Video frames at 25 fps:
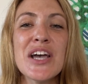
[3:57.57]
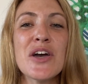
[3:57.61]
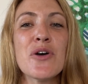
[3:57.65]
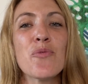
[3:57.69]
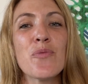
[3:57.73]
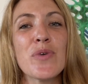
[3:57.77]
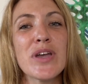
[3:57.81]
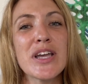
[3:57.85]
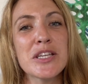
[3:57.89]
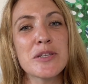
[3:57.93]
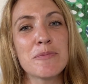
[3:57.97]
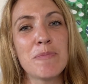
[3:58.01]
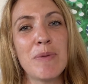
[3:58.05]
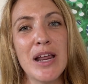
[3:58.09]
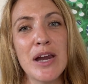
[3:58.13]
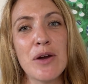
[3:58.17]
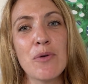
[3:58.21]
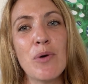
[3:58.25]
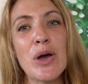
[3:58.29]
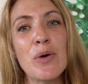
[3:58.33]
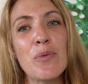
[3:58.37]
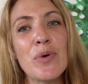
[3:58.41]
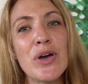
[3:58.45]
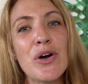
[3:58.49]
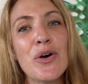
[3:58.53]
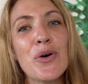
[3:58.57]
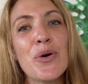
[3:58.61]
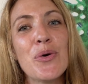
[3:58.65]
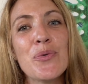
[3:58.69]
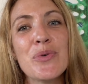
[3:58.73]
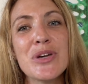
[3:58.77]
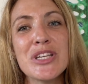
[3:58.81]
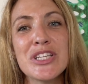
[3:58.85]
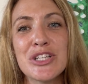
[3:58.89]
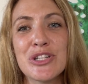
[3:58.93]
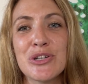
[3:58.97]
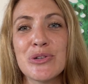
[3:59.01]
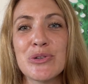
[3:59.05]
we explain why we
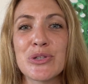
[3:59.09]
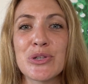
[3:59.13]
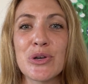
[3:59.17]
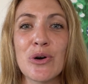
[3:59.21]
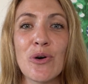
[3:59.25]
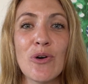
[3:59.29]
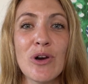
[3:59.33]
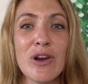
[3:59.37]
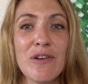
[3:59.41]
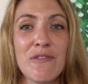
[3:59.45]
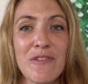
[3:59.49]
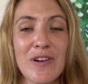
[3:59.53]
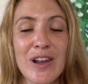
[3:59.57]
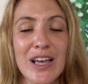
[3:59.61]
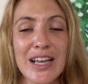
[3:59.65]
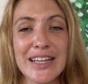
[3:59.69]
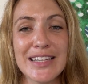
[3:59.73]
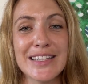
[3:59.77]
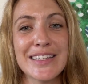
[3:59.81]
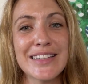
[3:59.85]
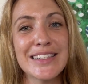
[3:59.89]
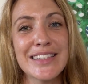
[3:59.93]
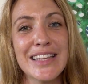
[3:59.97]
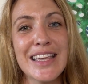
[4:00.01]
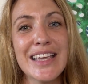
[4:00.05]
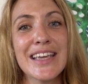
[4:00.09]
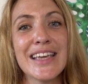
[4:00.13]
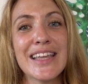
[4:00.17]
always choose Holafly to stay